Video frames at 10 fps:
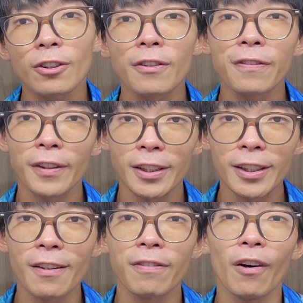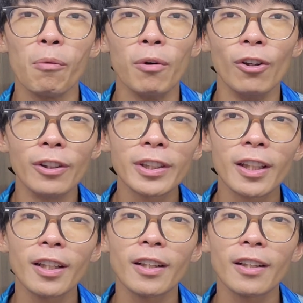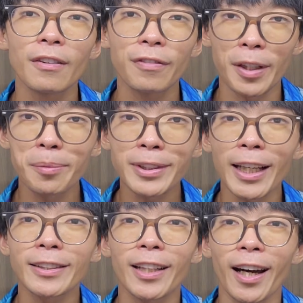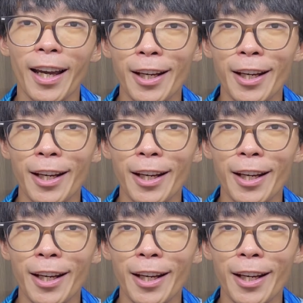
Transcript: first and foremost, frame sets are